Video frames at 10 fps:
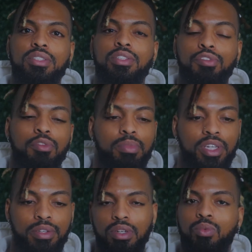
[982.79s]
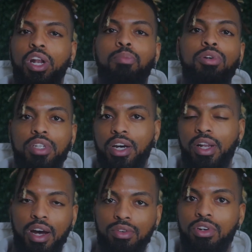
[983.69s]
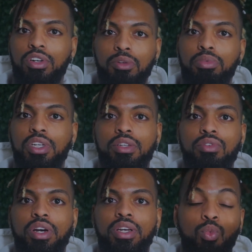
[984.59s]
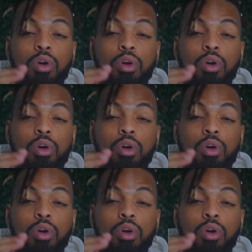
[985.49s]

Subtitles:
So for me, when I put down the alcohol completely, right?